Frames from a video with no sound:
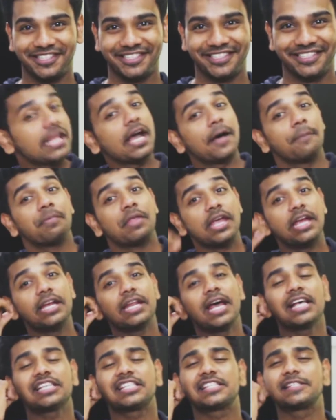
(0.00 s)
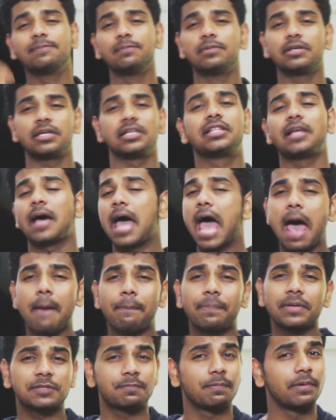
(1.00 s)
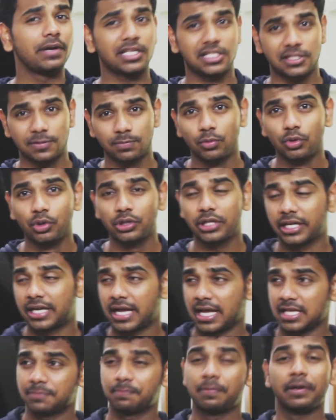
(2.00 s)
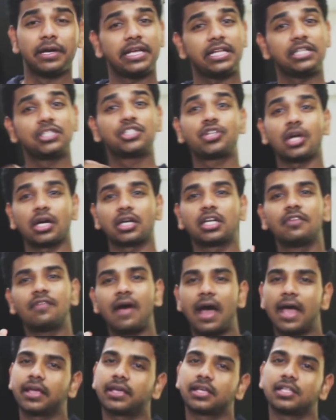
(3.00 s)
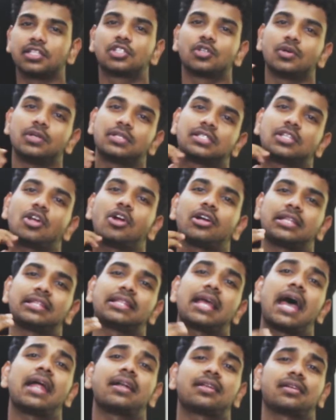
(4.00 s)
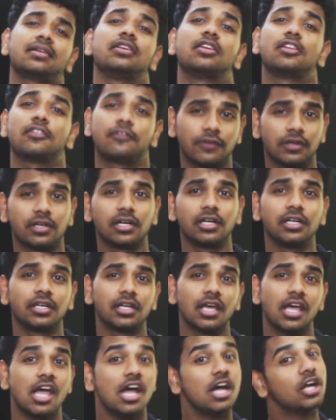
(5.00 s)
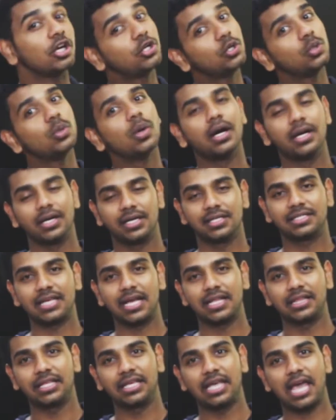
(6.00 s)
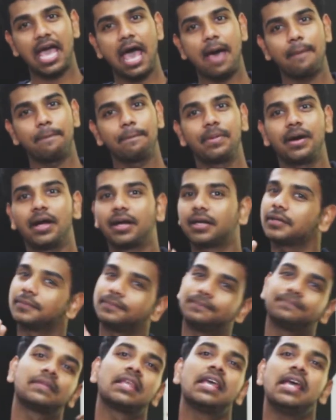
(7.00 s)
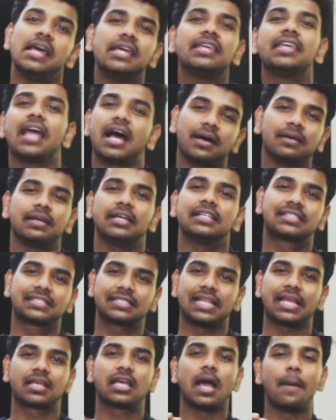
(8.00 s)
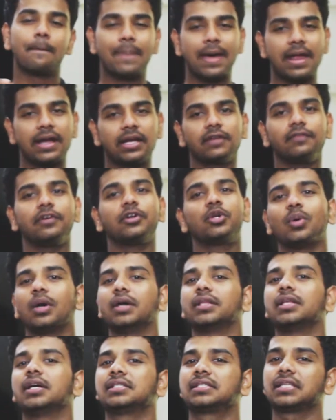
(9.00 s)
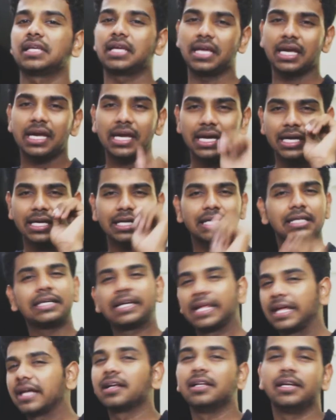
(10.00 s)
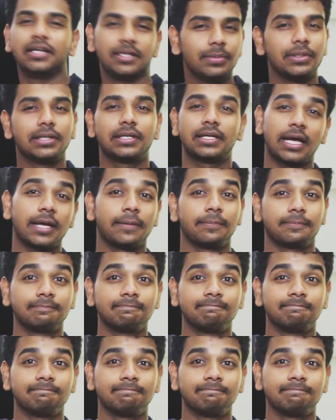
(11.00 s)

And yeah, the app is pretty smooth, it has pretty instructive icons, so it's not that difficult to understand the app, but yeah, it's like comparatively to others, it will take a little bit time.